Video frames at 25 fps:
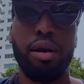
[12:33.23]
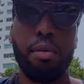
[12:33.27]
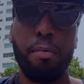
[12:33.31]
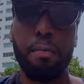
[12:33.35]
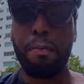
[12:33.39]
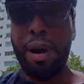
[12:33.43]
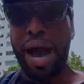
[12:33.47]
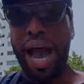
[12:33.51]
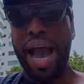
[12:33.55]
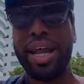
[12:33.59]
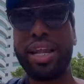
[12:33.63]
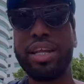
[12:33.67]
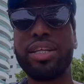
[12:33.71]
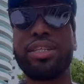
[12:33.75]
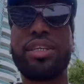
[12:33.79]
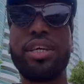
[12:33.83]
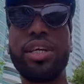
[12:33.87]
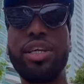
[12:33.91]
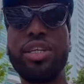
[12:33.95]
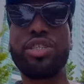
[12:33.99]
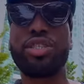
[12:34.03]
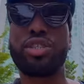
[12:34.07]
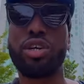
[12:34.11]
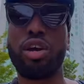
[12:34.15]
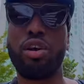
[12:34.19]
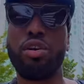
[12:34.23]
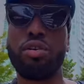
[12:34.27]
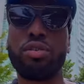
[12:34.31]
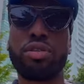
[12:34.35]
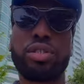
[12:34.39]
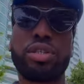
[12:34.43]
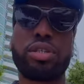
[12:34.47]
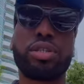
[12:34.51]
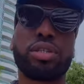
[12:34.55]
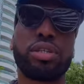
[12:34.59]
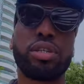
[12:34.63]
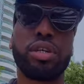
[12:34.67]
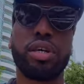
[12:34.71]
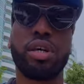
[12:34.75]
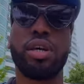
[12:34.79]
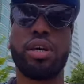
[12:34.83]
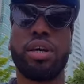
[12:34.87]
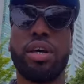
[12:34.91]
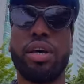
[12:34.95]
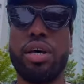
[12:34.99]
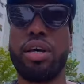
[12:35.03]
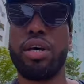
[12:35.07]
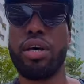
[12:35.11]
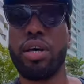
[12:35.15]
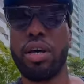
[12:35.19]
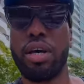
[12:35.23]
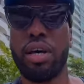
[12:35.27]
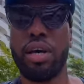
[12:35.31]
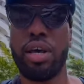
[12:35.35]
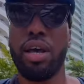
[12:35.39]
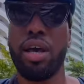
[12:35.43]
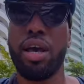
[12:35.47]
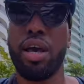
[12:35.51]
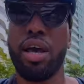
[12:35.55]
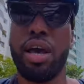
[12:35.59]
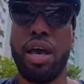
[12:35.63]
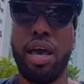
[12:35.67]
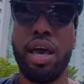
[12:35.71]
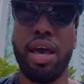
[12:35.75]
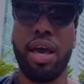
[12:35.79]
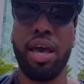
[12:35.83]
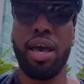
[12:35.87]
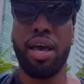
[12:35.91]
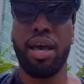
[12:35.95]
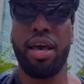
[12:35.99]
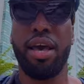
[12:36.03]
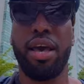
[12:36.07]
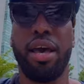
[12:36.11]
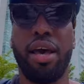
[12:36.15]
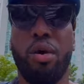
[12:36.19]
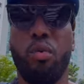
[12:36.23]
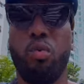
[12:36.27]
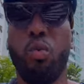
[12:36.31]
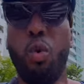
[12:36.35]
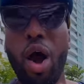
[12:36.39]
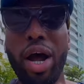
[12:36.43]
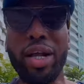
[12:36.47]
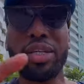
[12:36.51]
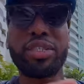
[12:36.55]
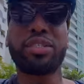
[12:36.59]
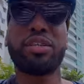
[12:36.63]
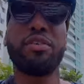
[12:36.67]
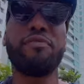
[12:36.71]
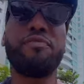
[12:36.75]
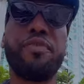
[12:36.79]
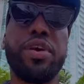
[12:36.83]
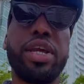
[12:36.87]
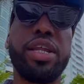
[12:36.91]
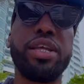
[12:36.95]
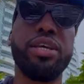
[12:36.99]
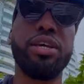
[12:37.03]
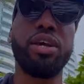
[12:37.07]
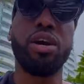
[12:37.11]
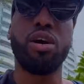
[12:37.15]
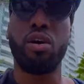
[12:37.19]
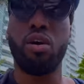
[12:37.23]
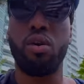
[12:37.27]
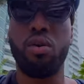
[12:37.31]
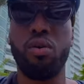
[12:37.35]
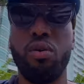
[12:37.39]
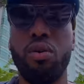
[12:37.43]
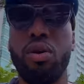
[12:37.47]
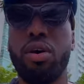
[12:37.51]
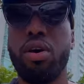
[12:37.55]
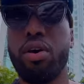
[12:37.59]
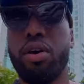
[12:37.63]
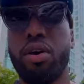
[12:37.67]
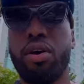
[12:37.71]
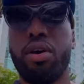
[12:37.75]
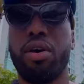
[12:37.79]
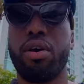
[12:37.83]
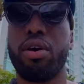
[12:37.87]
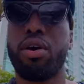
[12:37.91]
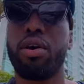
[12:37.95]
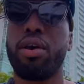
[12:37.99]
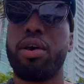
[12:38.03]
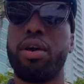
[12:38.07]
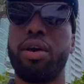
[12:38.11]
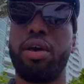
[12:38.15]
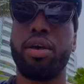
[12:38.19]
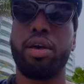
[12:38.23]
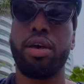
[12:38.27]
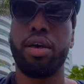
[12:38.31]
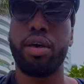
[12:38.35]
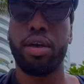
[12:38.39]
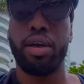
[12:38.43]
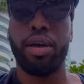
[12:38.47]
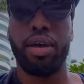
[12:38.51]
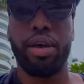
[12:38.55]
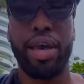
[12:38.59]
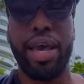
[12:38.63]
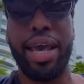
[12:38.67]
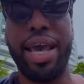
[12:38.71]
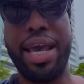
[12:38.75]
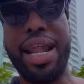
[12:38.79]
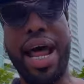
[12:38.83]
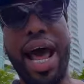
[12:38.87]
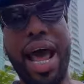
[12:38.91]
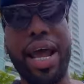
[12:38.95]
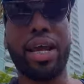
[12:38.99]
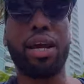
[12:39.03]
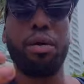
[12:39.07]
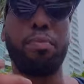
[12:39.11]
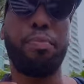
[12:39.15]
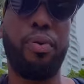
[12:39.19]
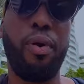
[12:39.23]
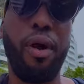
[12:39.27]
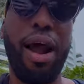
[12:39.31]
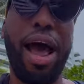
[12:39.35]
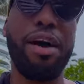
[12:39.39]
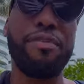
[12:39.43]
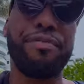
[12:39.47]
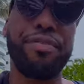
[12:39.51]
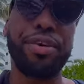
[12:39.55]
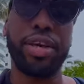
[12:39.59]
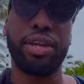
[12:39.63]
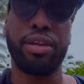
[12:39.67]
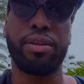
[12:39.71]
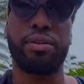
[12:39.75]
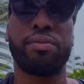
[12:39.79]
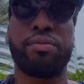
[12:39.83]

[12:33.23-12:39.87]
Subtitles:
buy the t-shirts, watch the video, and I could profit.